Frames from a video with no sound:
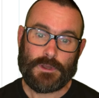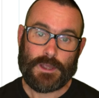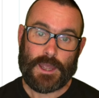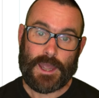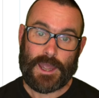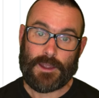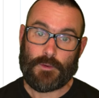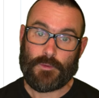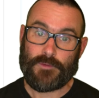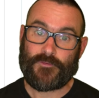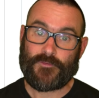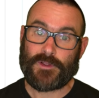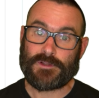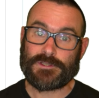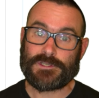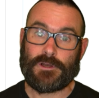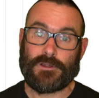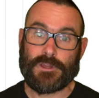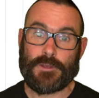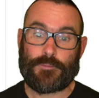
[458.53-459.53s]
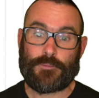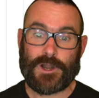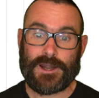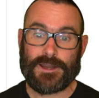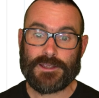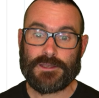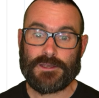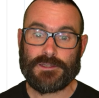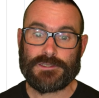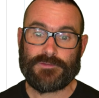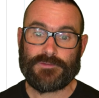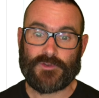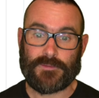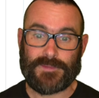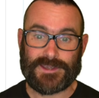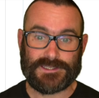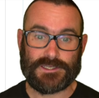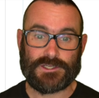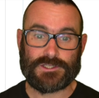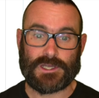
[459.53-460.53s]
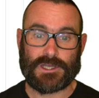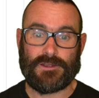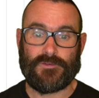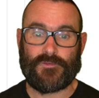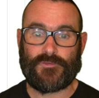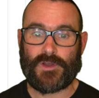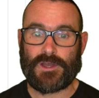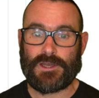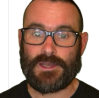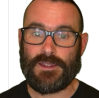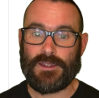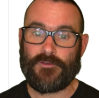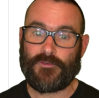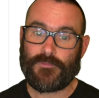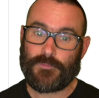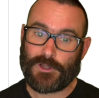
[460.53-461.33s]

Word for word: Uh, we filter on the predicate for message type five,